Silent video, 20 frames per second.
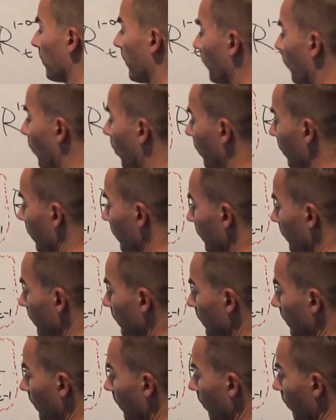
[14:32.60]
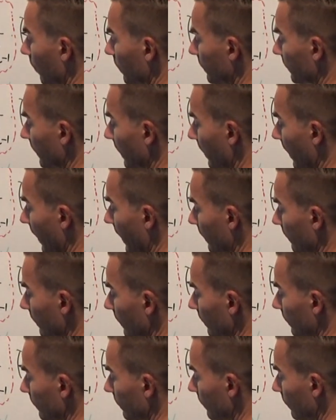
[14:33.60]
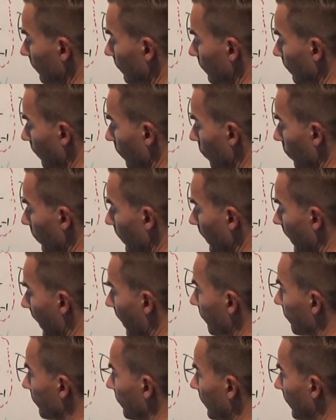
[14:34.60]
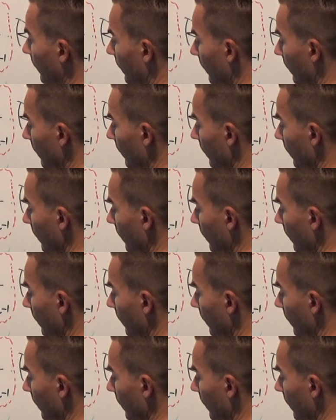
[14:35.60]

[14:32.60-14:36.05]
model looks then like this. So we have the